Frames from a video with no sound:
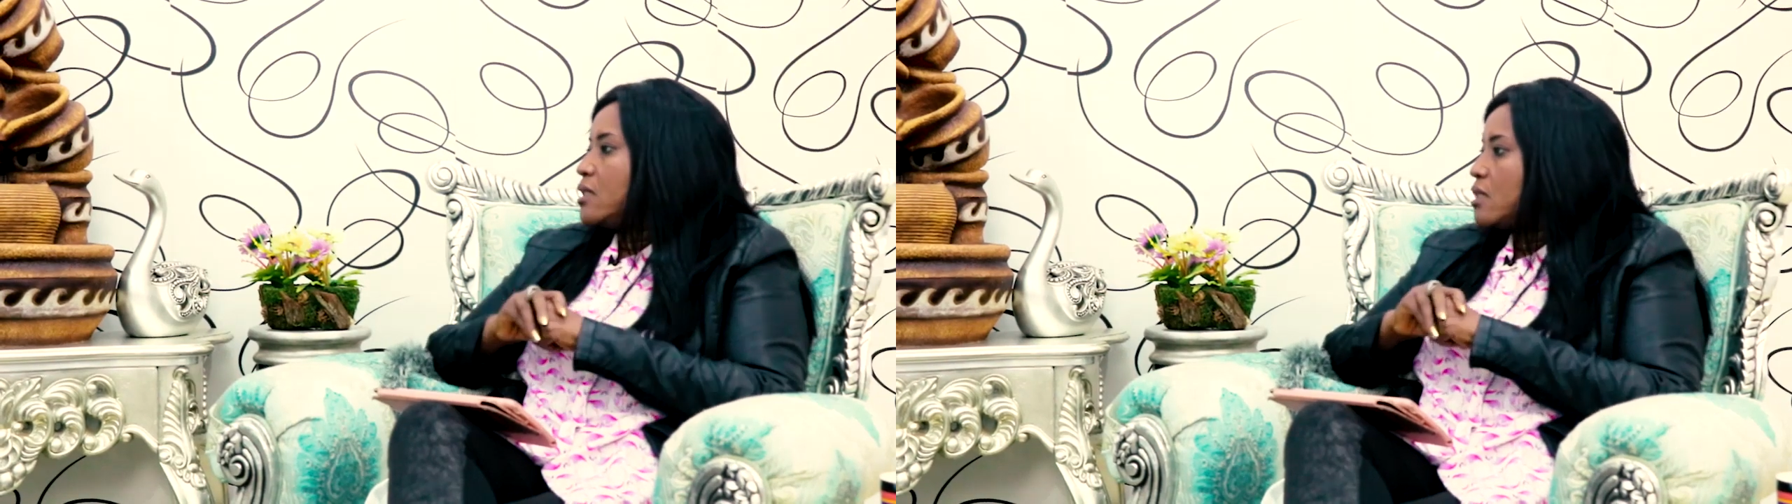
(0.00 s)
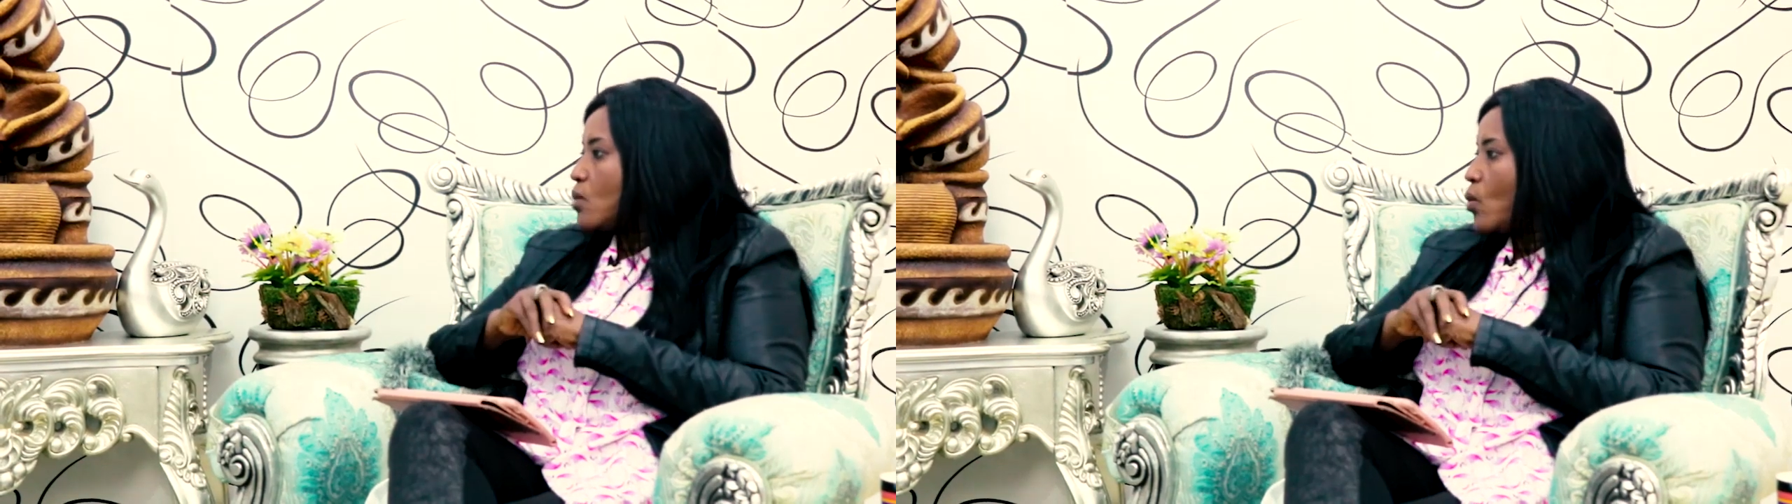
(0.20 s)

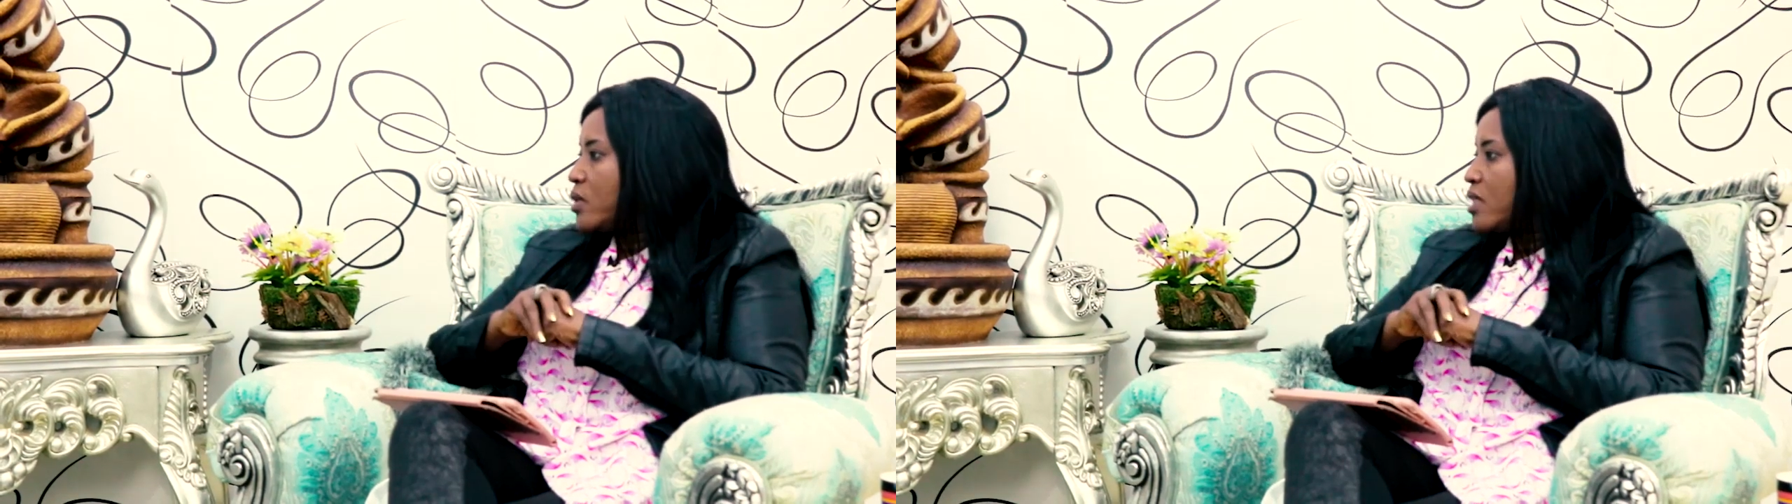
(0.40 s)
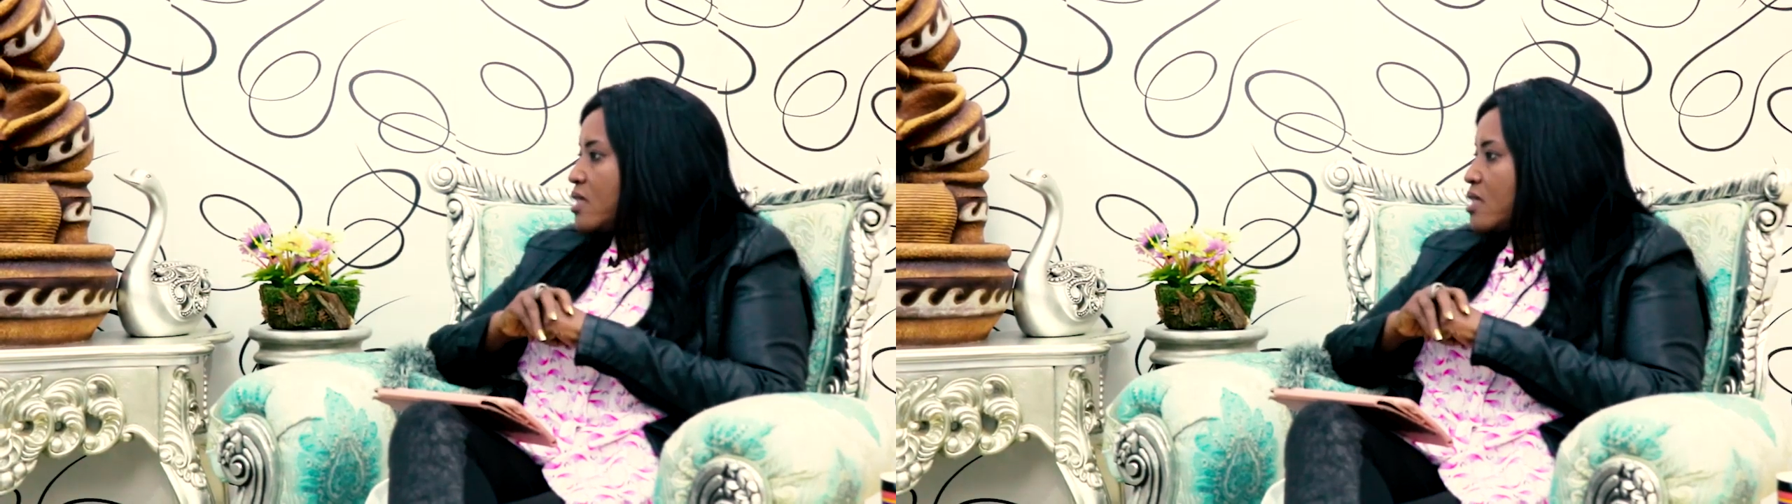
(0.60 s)

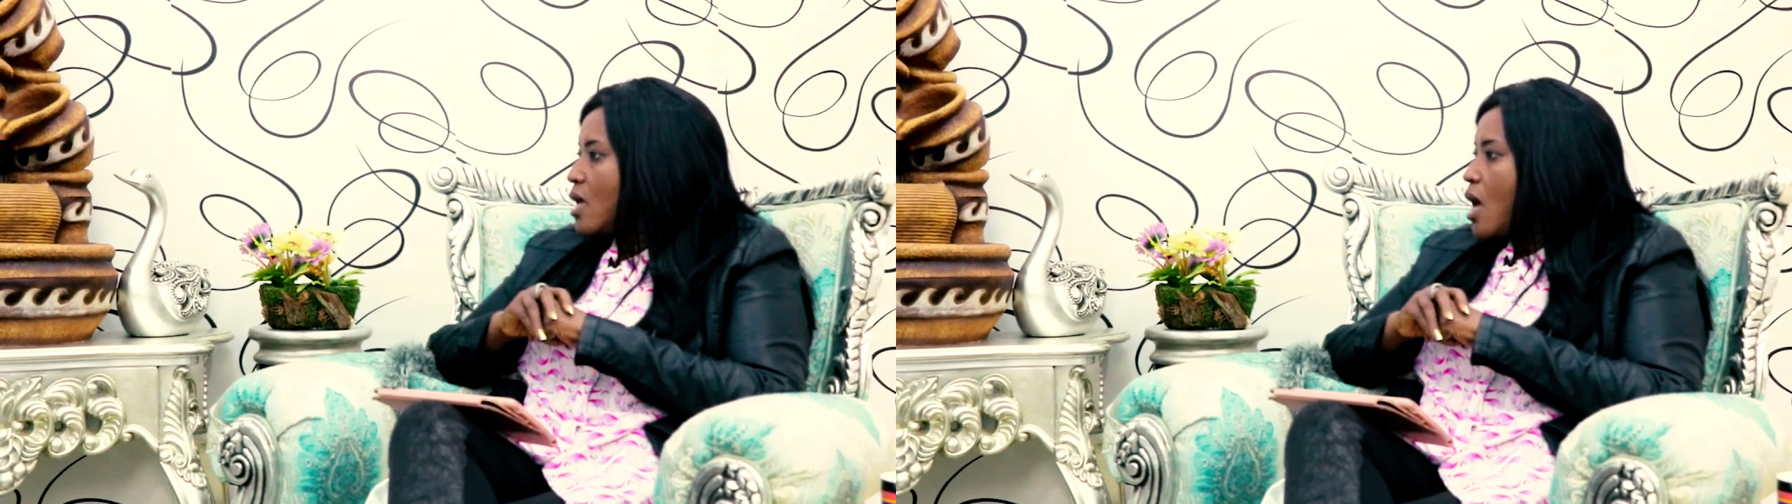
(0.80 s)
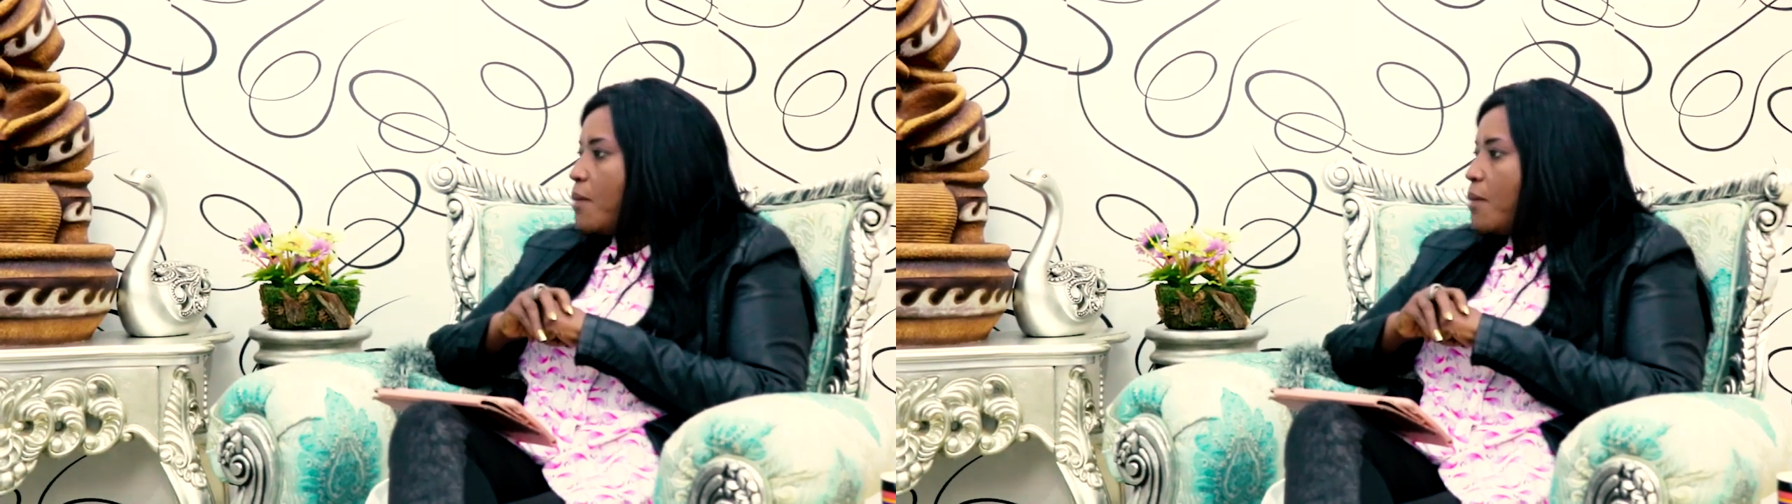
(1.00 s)
disorders.